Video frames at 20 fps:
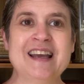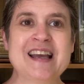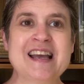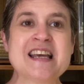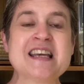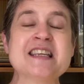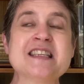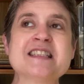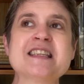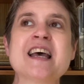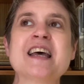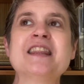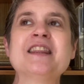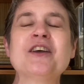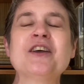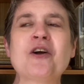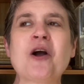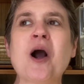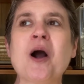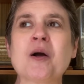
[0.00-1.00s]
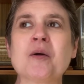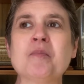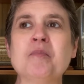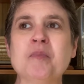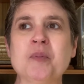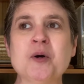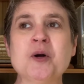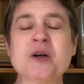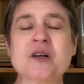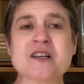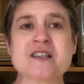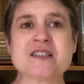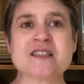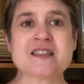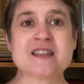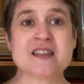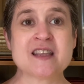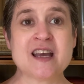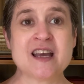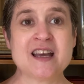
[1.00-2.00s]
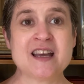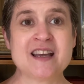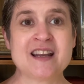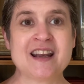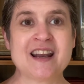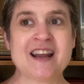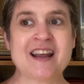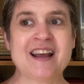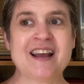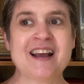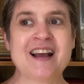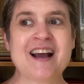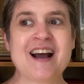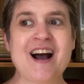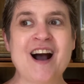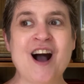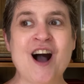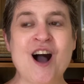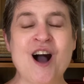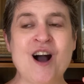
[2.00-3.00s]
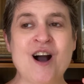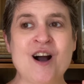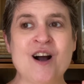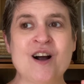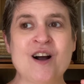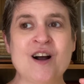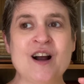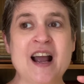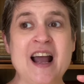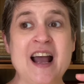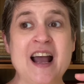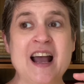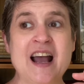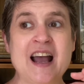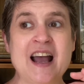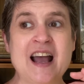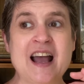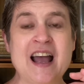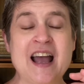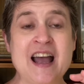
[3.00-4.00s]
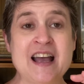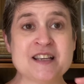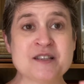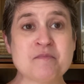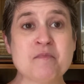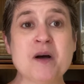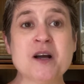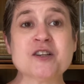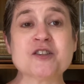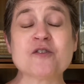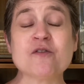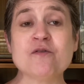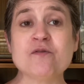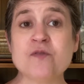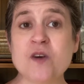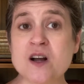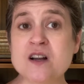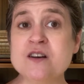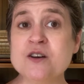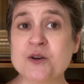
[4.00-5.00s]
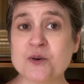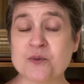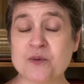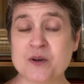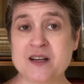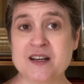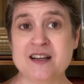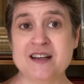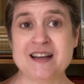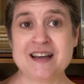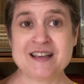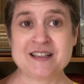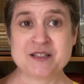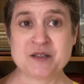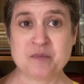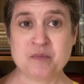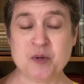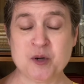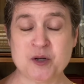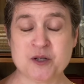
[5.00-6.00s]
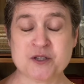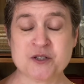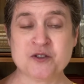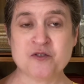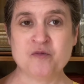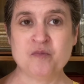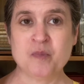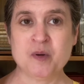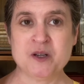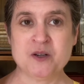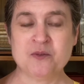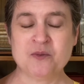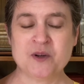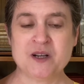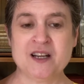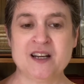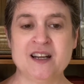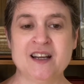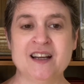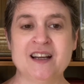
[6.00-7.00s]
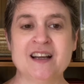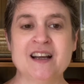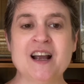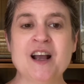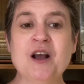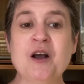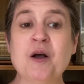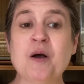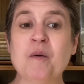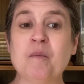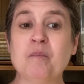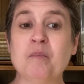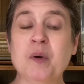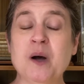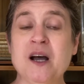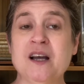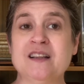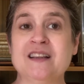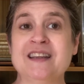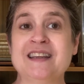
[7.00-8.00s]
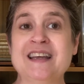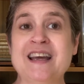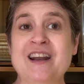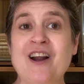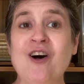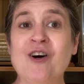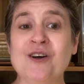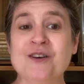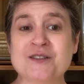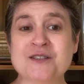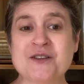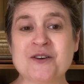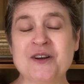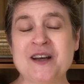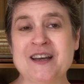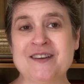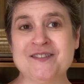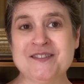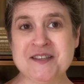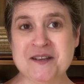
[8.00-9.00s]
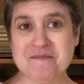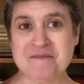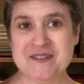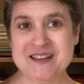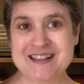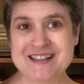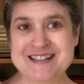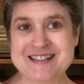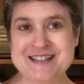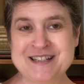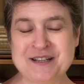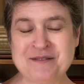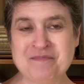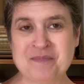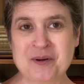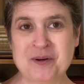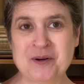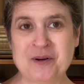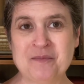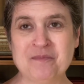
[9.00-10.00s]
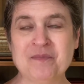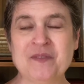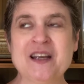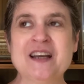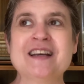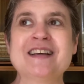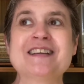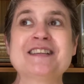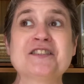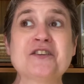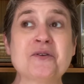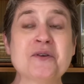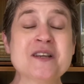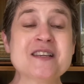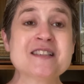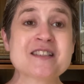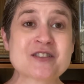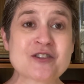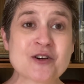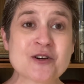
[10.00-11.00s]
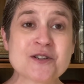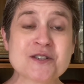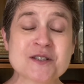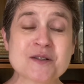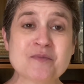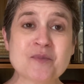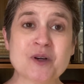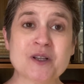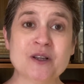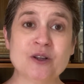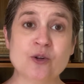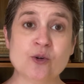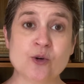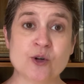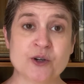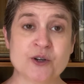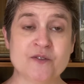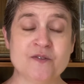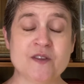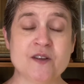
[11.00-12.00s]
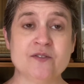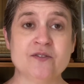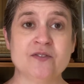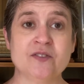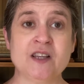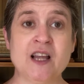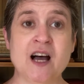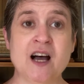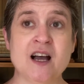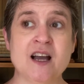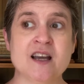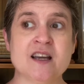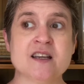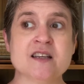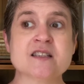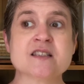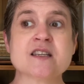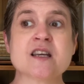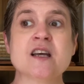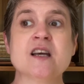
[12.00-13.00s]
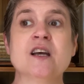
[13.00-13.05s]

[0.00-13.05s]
He said, there are books that are as much fun to read as the books you've been reading, but that also have something deeper. So he starts him with Lord of the Flies,